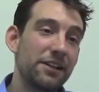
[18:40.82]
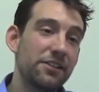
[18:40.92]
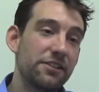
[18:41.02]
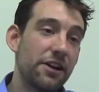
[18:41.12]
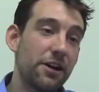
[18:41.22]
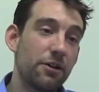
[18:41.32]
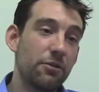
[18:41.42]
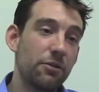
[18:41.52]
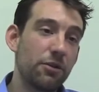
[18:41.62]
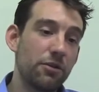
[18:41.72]
And
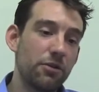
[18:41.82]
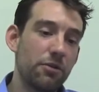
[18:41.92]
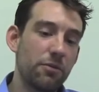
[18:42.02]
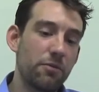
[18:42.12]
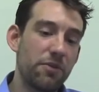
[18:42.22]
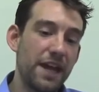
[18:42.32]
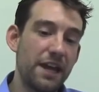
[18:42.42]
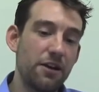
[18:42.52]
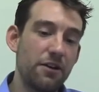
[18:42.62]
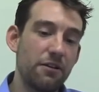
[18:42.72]

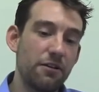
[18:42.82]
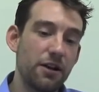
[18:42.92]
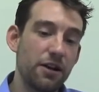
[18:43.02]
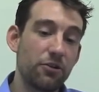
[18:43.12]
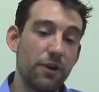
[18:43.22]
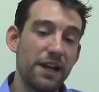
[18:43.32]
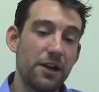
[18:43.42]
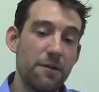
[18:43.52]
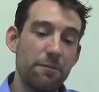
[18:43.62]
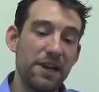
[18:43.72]
they are a
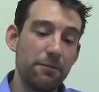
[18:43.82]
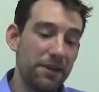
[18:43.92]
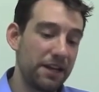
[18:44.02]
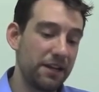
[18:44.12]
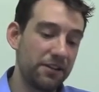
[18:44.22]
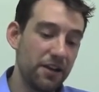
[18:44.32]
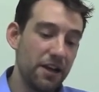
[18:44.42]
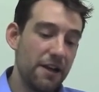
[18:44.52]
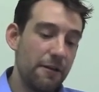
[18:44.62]
great company because